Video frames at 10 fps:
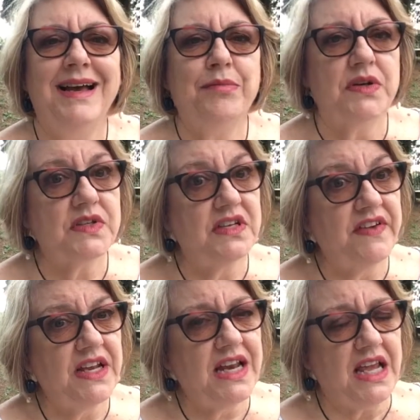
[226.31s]
Positive
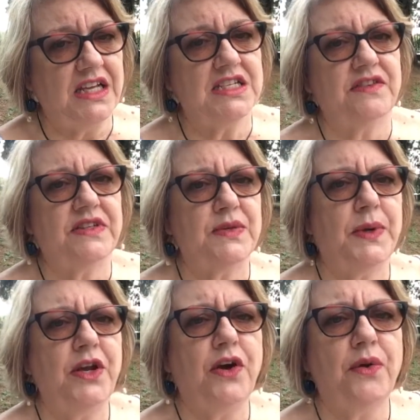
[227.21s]
and negative, as we
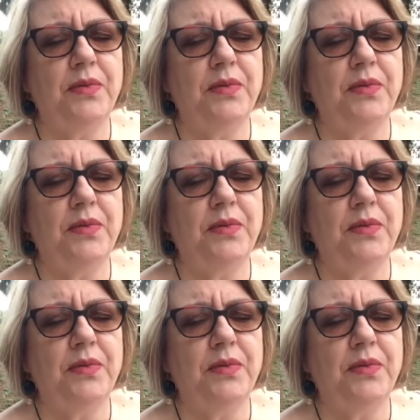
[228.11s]
know.